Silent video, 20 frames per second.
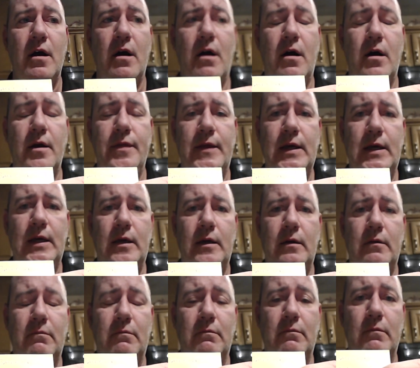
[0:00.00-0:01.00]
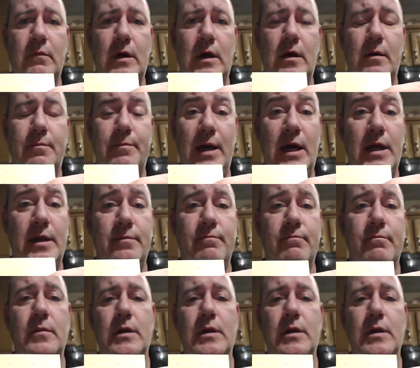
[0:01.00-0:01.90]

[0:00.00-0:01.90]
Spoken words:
on the bed.